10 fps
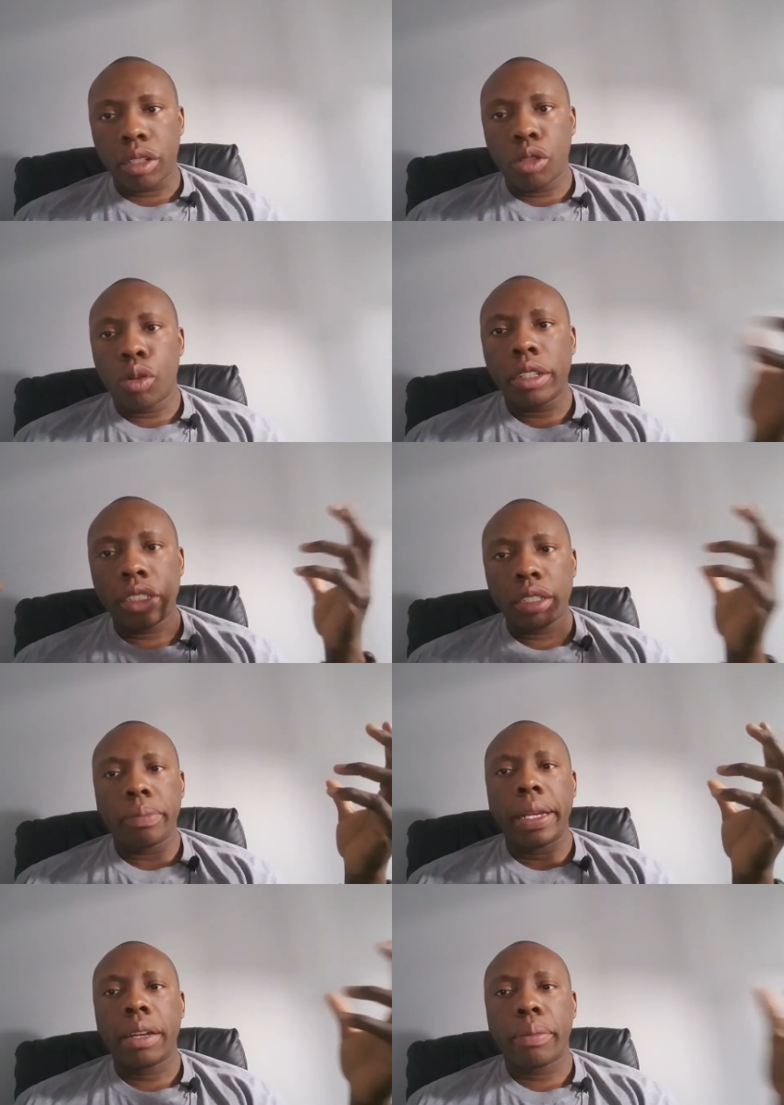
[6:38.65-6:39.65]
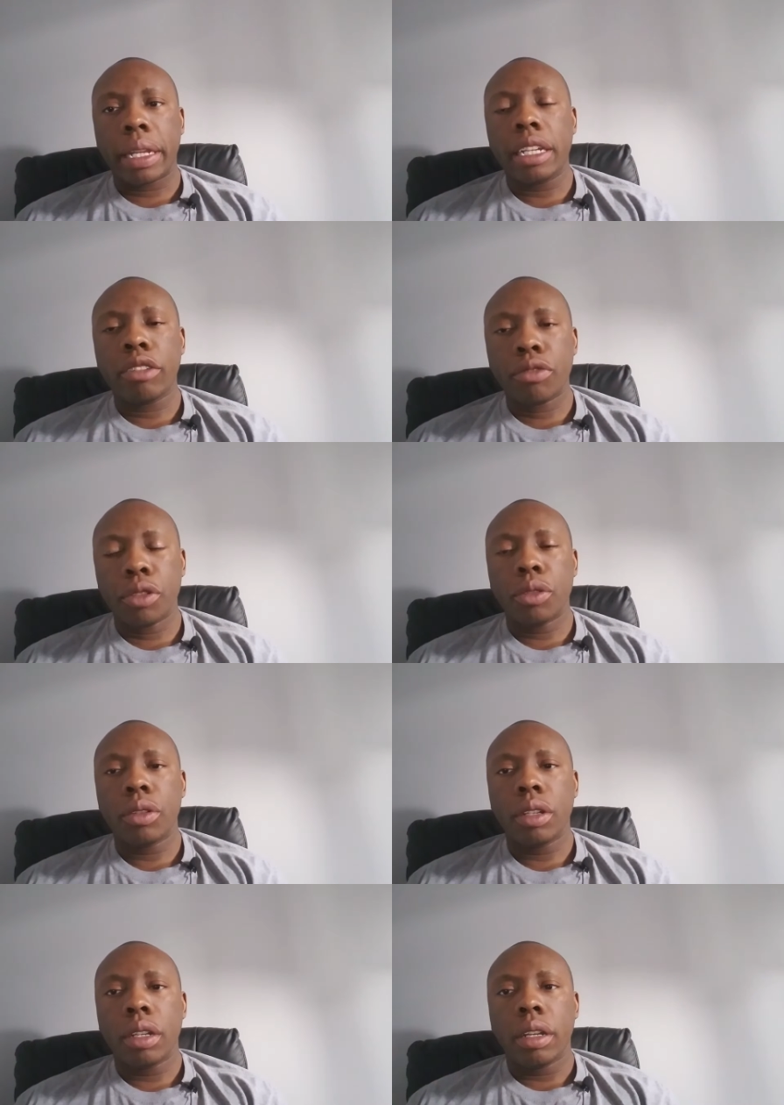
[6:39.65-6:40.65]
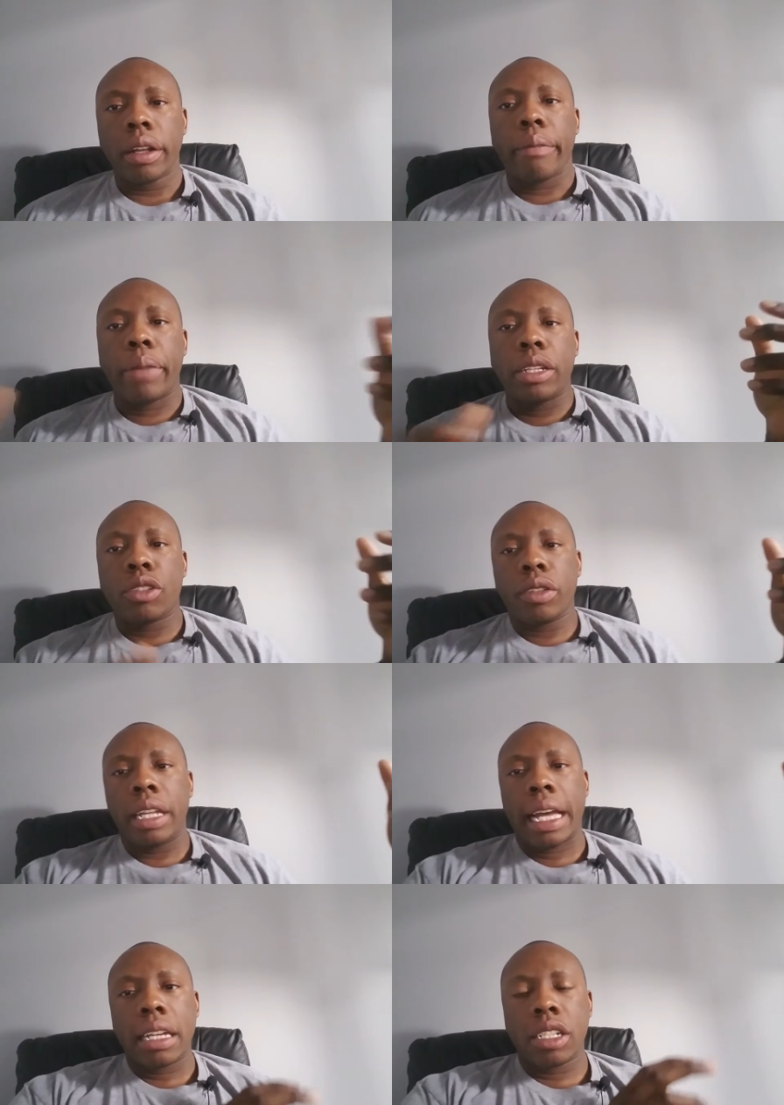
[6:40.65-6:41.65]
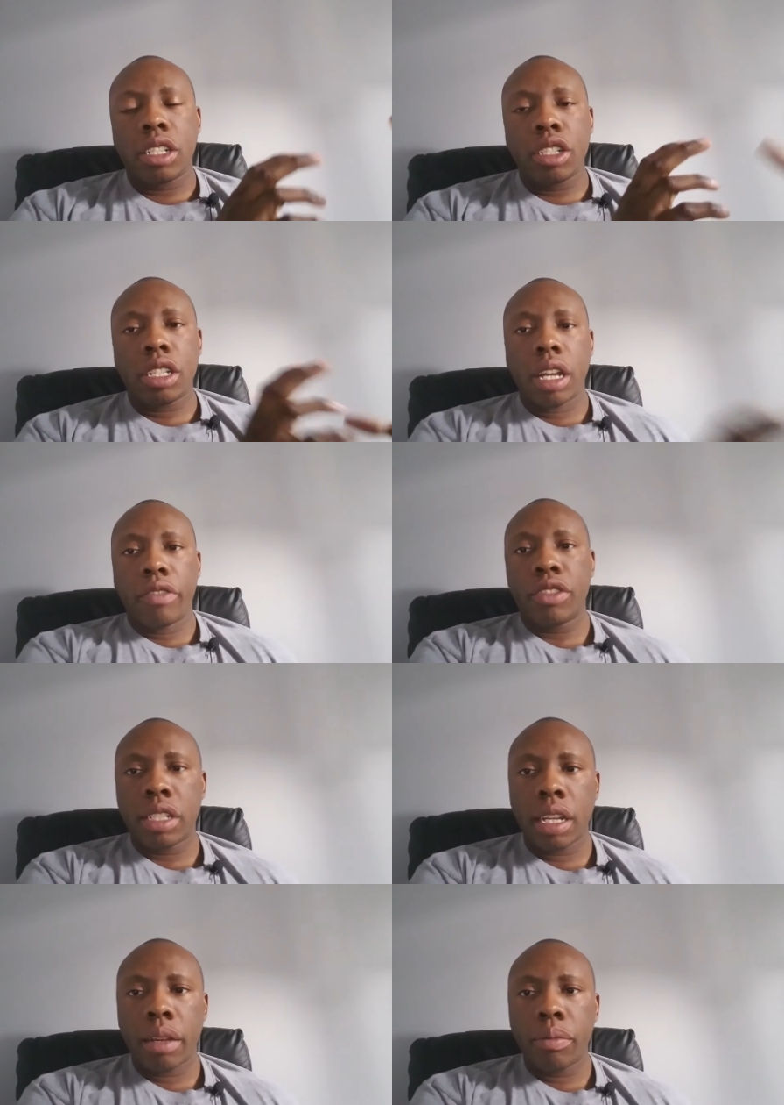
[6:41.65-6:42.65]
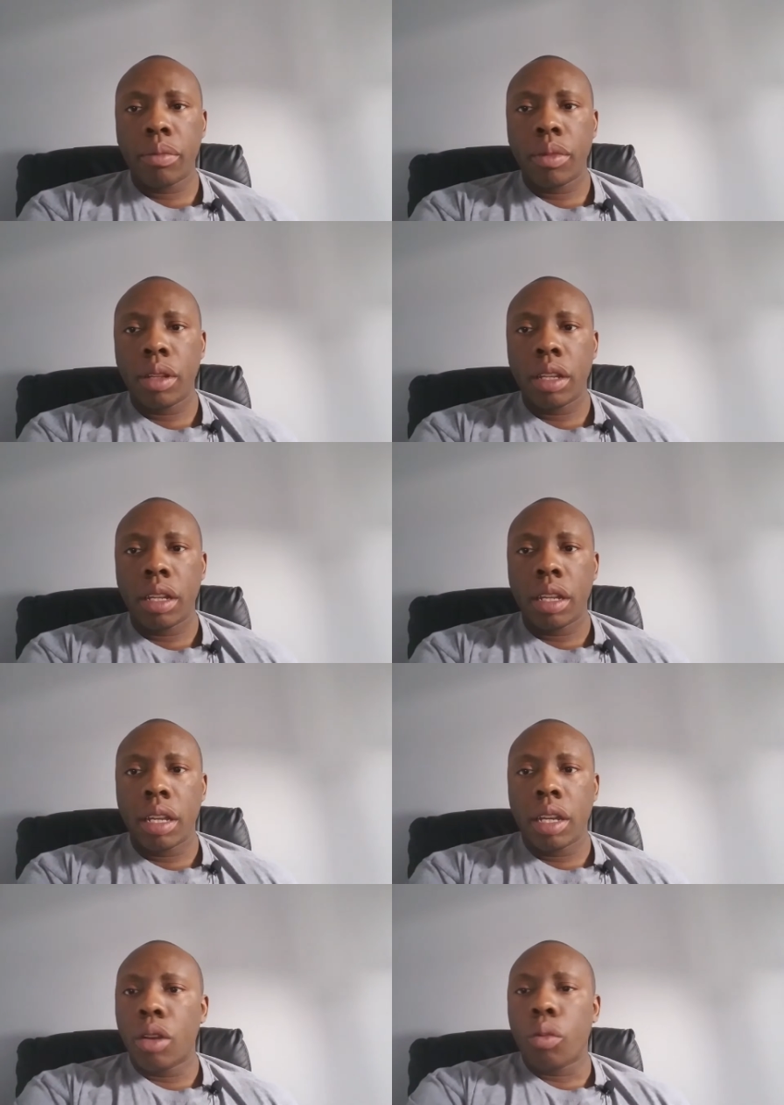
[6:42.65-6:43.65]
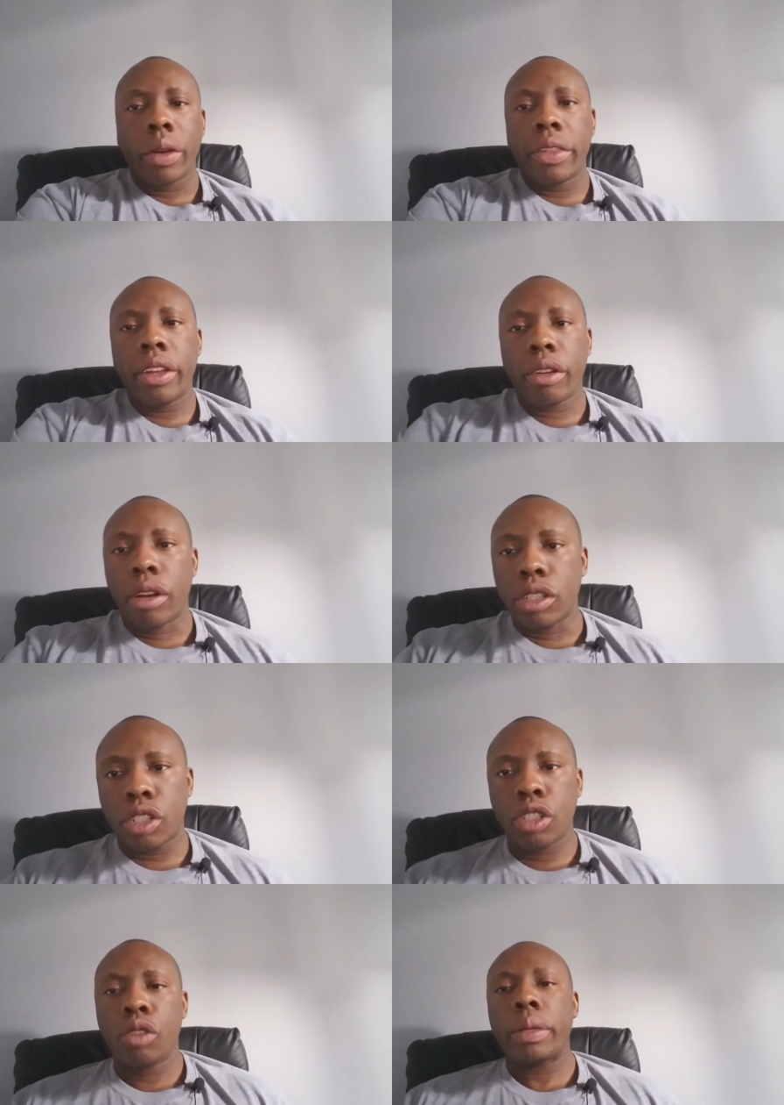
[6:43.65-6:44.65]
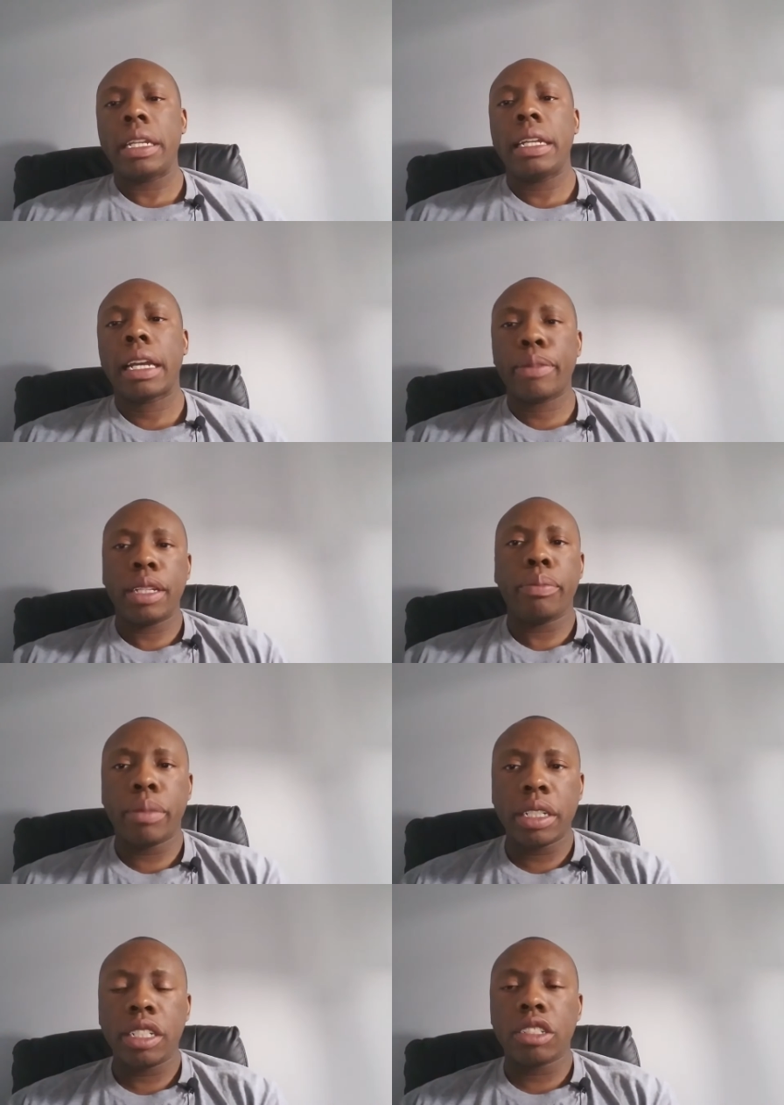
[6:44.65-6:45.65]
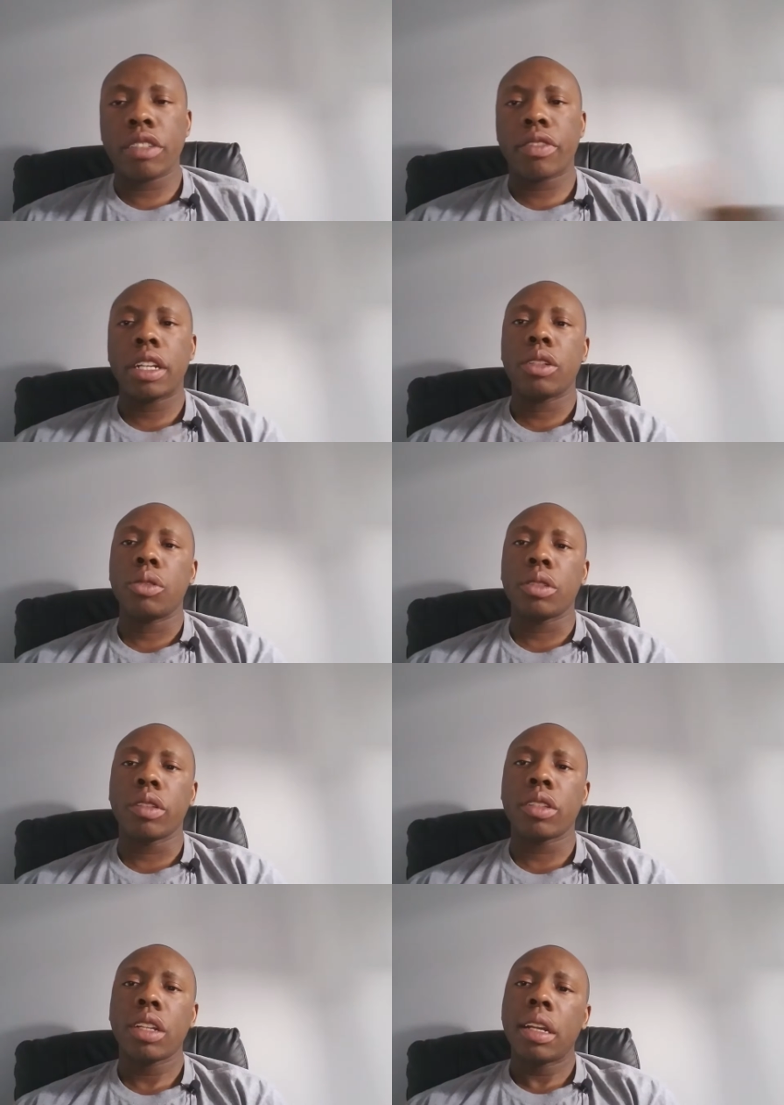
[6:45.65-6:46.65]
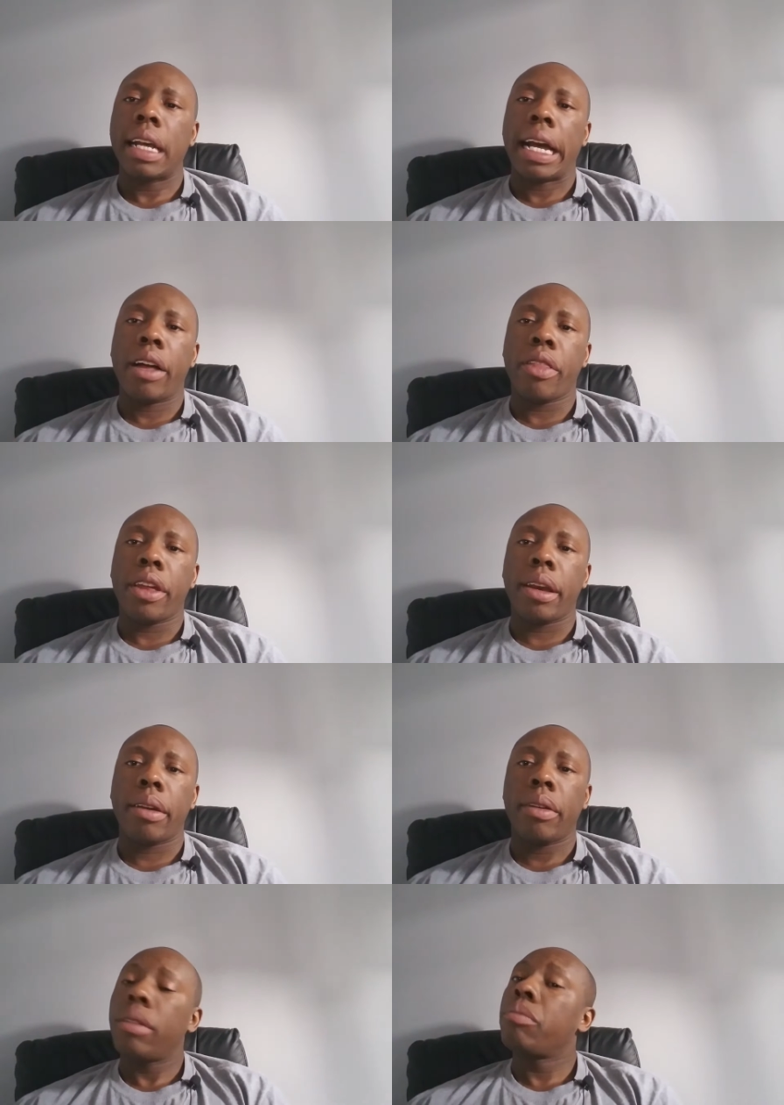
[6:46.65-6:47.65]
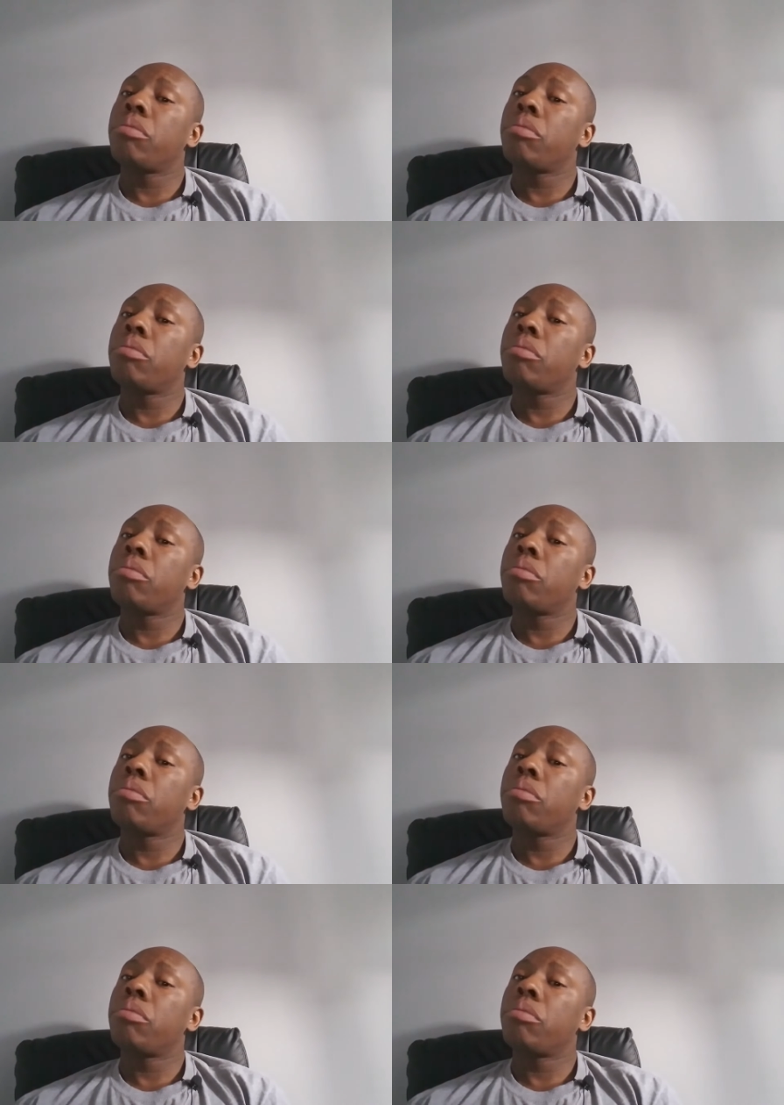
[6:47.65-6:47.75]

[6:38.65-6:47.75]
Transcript: You want to make a blanket rule based on the actions of some, when there are so many, how many millions of gun owners out there?